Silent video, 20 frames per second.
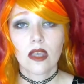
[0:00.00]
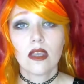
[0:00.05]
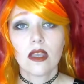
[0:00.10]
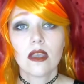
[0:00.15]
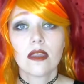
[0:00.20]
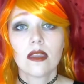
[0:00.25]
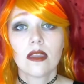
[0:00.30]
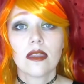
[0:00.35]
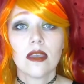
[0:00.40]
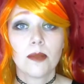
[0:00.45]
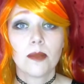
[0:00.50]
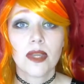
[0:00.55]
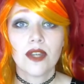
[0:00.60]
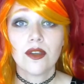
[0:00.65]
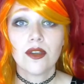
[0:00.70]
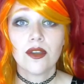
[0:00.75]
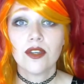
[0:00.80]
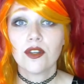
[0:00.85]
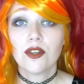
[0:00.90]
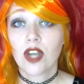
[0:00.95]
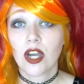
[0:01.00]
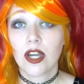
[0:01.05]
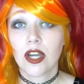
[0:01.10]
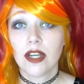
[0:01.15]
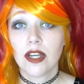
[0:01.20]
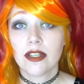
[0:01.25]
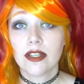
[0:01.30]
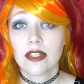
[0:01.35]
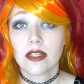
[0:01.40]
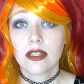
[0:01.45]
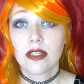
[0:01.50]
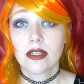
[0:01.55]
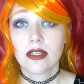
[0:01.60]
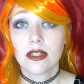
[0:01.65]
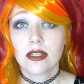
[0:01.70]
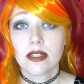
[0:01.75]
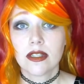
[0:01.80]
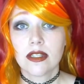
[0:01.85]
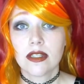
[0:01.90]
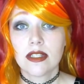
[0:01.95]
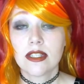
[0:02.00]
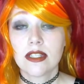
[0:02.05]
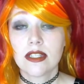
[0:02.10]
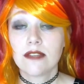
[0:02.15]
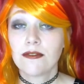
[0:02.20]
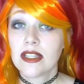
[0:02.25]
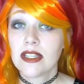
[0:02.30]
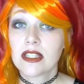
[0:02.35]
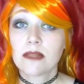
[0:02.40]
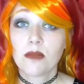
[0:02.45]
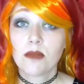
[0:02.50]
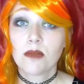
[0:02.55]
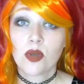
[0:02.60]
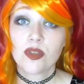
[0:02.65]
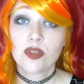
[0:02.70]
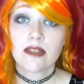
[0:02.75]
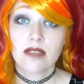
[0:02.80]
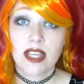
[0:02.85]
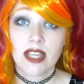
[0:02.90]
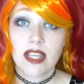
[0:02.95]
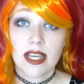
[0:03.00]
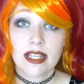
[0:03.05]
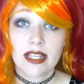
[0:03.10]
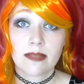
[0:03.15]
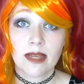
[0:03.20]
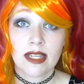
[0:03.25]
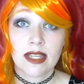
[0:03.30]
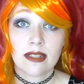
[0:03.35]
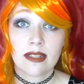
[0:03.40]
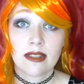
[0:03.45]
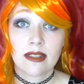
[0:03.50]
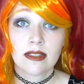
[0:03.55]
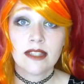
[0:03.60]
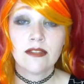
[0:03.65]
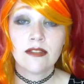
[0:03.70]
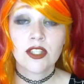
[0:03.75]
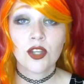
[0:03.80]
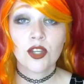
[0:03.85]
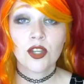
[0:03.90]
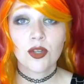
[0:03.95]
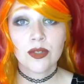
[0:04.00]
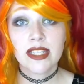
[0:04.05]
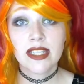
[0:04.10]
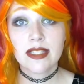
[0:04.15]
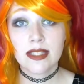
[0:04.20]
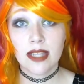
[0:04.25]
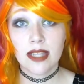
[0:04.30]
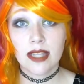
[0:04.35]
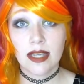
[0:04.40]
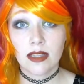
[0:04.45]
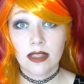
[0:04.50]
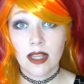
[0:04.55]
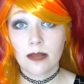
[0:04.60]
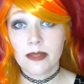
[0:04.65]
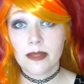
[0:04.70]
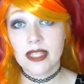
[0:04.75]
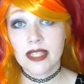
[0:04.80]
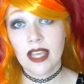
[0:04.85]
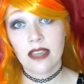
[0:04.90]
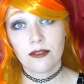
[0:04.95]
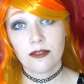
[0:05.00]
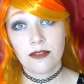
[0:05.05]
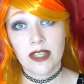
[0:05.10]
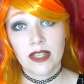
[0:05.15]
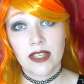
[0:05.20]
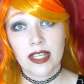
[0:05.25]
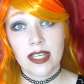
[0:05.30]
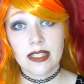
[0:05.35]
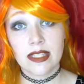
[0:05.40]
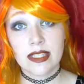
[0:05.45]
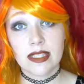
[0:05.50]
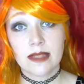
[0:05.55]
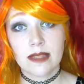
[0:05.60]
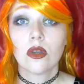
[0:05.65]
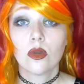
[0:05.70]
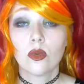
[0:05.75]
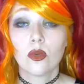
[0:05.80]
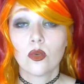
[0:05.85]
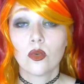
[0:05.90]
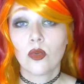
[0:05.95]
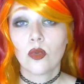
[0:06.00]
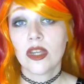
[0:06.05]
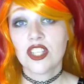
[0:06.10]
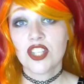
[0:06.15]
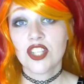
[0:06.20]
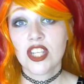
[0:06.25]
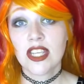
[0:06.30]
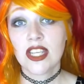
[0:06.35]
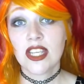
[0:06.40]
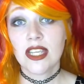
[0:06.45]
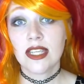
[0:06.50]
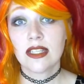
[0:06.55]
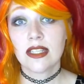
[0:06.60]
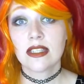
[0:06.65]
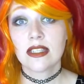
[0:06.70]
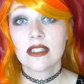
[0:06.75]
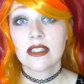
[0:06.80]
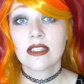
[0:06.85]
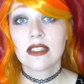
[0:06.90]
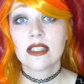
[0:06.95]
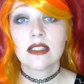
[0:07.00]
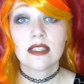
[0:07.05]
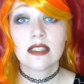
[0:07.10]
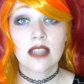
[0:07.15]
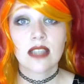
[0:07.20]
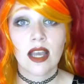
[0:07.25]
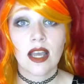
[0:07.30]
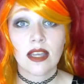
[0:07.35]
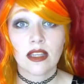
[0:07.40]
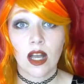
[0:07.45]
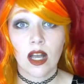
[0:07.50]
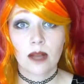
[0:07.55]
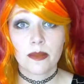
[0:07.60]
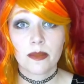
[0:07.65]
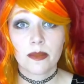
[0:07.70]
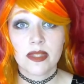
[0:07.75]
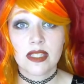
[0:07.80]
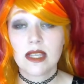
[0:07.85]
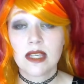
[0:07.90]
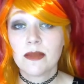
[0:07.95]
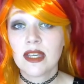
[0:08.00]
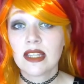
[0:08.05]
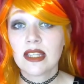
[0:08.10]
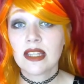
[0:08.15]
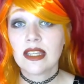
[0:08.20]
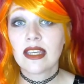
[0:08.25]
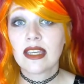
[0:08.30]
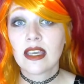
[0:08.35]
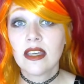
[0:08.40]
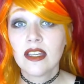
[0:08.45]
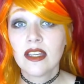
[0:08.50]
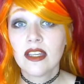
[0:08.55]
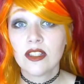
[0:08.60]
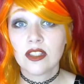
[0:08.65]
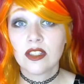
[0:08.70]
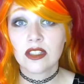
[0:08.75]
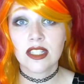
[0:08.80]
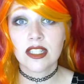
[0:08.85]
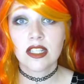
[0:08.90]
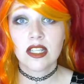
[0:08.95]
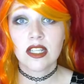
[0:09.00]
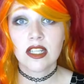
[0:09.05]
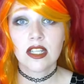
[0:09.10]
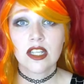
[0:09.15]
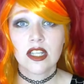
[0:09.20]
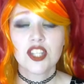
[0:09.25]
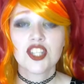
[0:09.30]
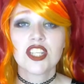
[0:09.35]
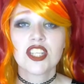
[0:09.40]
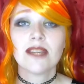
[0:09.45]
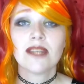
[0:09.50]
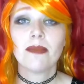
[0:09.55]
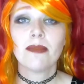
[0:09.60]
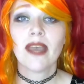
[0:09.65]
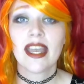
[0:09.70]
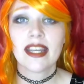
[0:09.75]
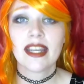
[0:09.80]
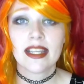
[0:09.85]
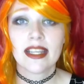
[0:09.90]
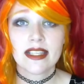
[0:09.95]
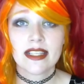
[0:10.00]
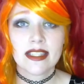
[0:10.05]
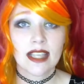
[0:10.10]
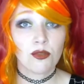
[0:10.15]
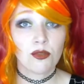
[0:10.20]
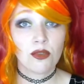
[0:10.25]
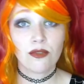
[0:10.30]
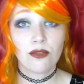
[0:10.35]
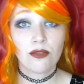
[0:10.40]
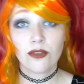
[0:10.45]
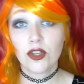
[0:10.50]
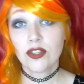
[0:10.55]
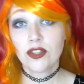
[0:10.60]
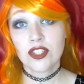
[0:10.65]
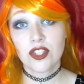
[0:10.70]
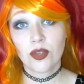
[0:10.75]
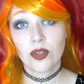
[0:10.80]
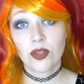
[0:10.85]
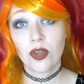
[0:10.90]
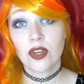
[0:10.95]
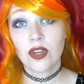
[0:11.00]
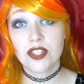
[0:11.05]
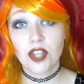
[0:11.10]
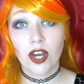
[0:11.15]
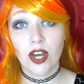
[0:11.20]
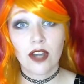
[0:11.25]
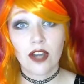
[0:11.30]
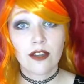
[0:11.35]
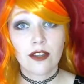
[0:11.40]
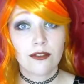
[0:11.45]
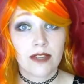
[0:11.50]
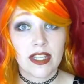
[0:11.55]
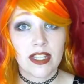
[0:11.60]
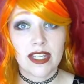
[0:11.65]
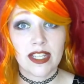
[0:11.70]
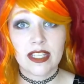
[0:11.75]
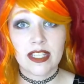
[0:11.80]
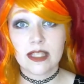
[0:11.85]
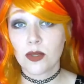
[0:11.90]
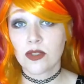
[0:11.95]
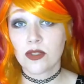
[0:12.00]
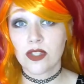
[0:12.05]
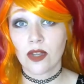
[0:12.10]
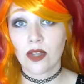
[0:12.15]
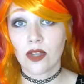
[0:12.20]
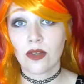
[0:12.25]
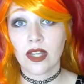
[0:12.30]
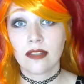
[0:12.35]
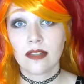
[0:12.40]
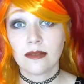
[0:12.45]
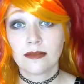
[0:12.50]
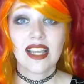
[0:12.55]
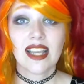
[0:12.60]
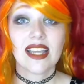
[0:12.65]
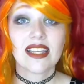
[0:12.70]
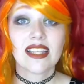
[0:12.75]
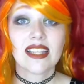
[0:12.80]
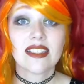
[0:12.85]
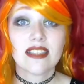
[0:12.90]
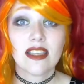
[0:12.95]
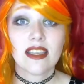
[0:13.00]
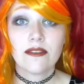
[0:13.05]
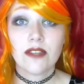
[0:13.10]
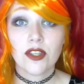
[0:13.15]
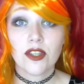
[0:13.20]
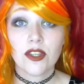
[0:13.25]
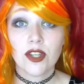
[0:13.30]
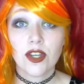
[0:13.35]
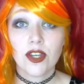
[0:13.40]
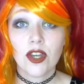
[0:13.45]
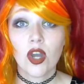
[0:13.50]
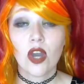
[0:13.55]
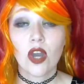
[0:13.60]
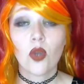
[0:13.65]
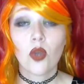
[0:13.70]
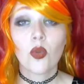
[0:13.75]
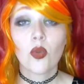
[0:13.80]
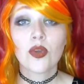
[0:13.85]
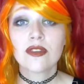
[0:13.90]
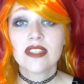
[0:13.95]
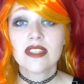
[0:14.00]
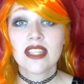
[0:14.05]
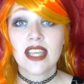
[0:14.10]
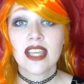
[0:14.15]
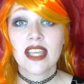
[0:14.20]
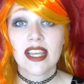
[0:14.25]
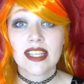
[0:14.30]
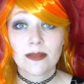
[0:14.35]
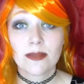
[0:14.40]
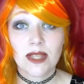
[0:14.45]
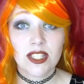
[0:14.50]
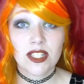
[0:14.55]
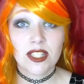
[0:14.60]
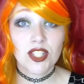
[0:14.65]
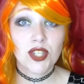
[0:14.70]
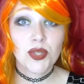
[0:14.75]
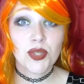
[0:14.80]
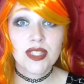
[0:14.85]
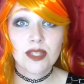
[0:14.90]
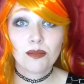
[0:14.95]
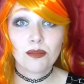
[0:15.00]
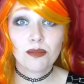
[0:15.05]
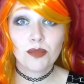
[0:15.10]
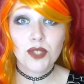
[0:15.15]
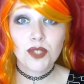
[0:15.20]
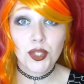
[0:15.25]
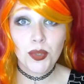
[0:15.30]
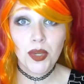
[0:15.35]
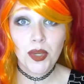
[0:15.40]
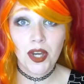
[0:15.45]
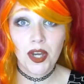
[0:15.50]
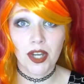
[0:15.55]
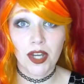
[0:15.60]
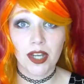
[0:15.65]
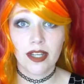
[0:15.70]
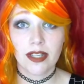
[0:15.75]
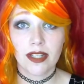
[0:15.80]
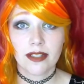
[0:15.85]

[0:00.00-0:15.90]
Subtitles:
The Imperial Guard defeats most of the X-Men, leaving only Cyclops and the Phoenix. When Jean sees Cyclops seemingly killed, she panics and reverts to her Dark Phoenix persona. Xavier orders the X-Men to subdue her.